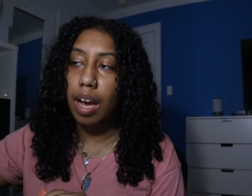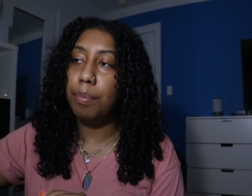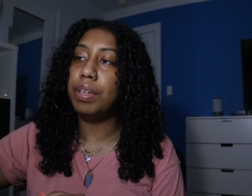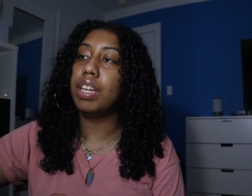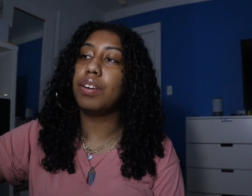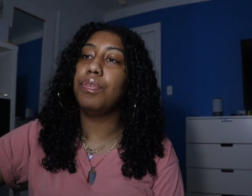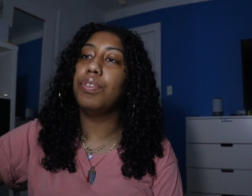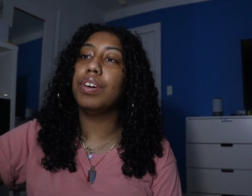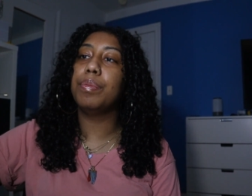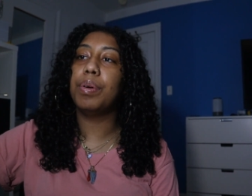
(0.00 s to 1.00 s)
I'm be looking
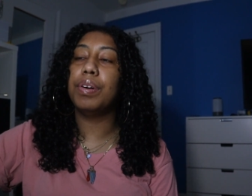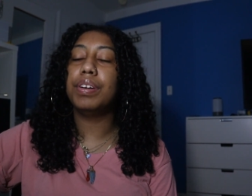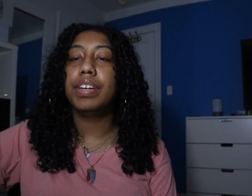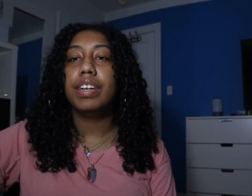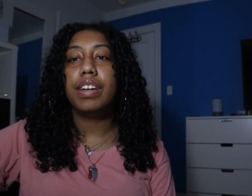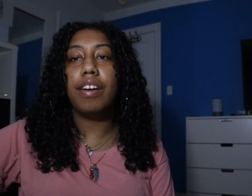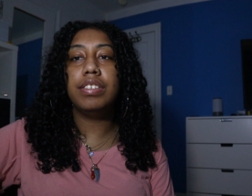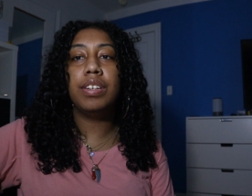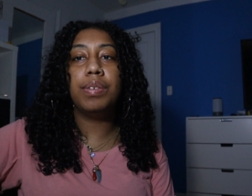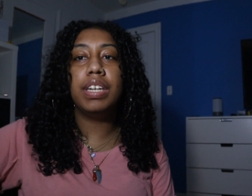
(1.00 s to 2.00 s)
for it, but you
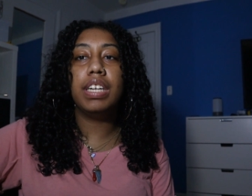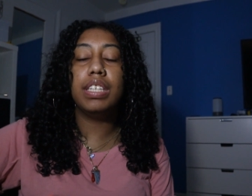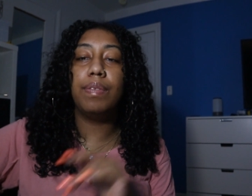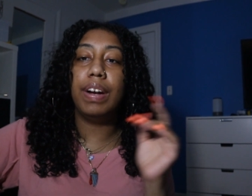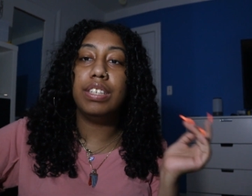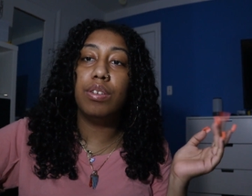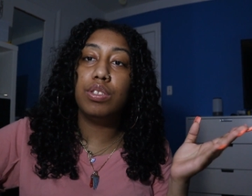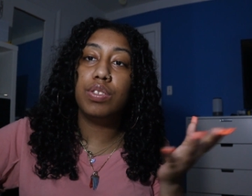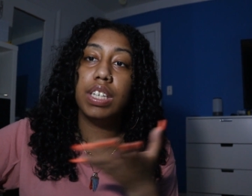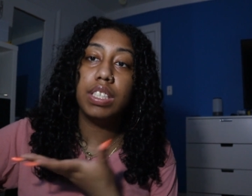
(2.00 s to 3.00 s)
already know what it is. If I don't
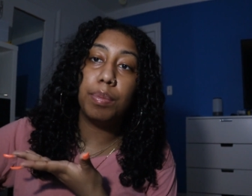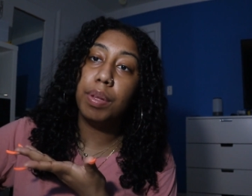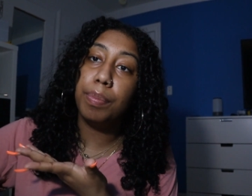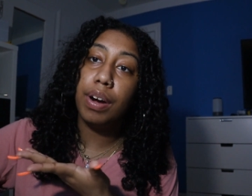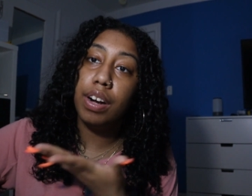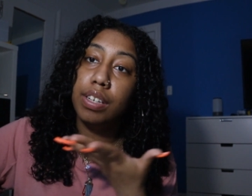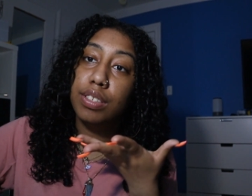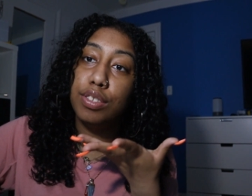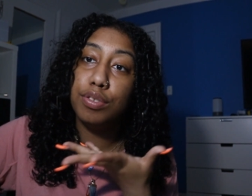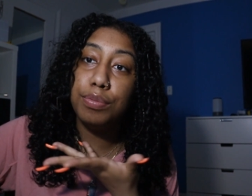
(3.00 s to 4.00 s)
address some of the
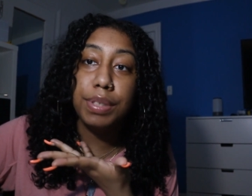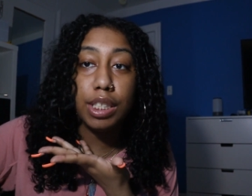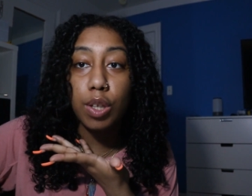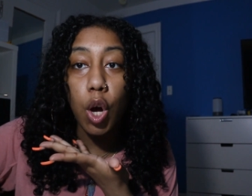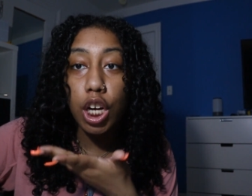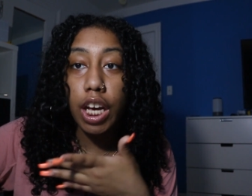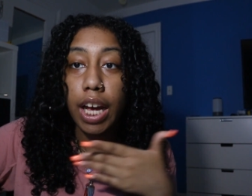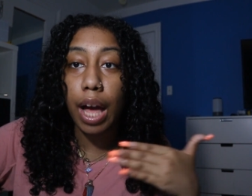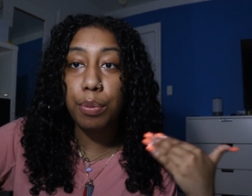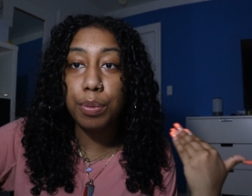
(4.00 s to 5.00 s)
bars through me
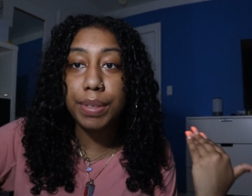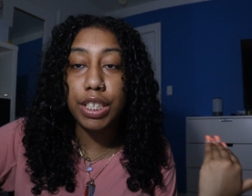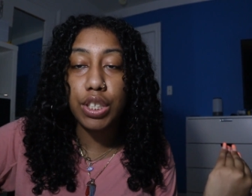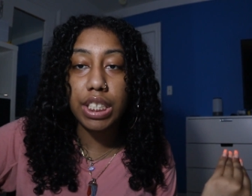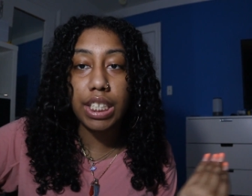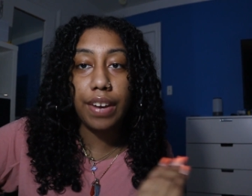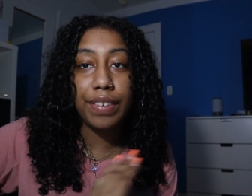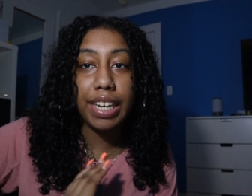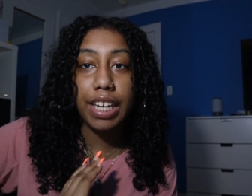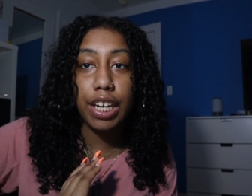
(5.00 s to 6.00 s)
talking, I will be addressing it
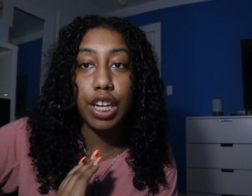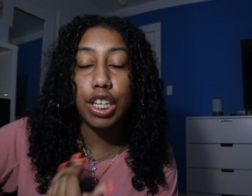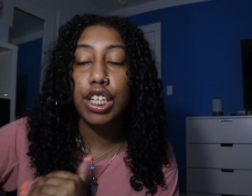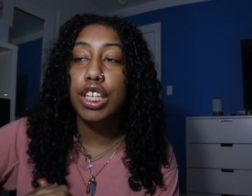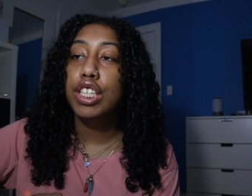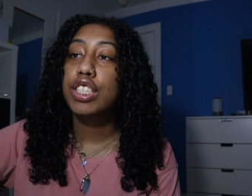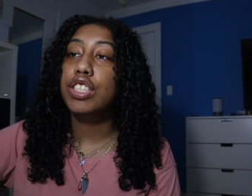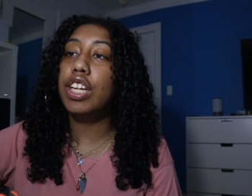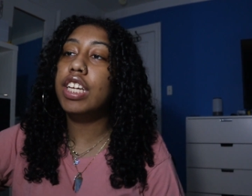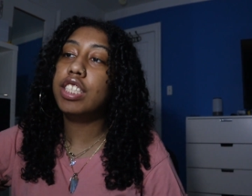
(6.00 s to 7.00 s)
right here.
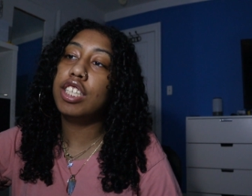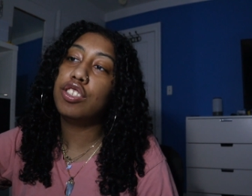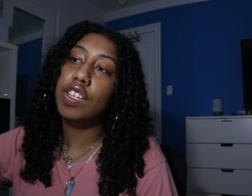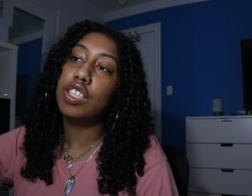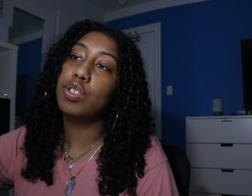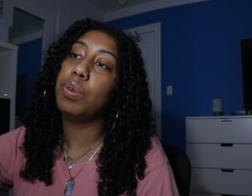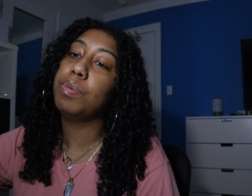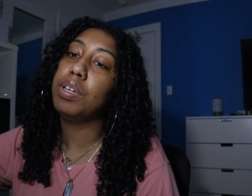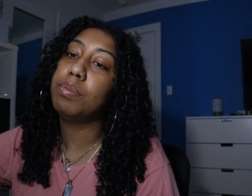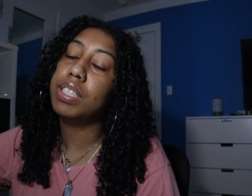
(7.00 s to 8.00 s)
So let's get straight into
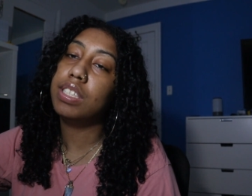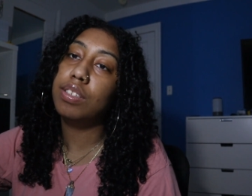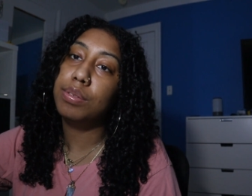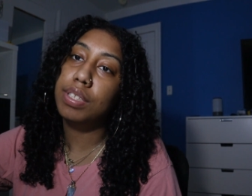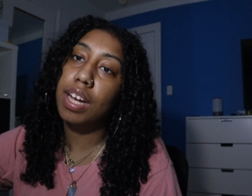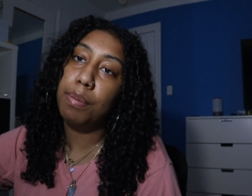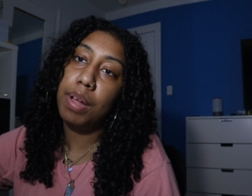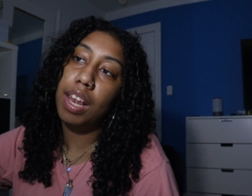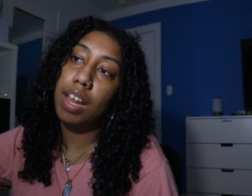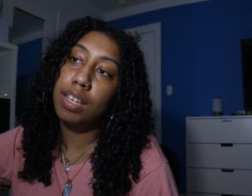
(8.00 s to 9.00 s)
it. We ain't wasting no time.
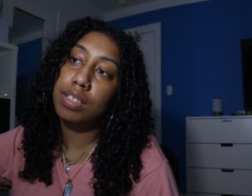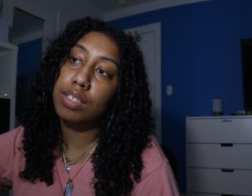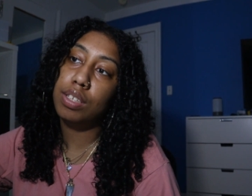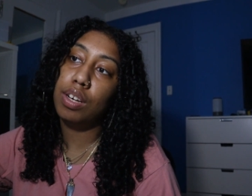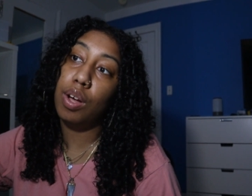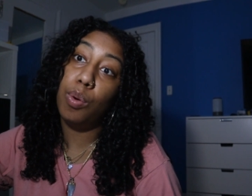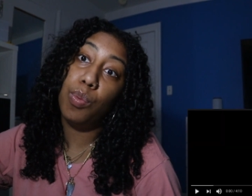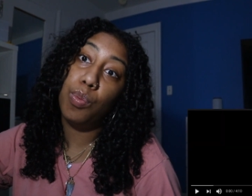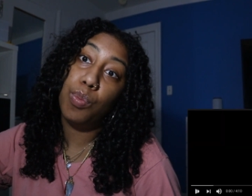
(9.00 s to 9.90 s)
Let's go.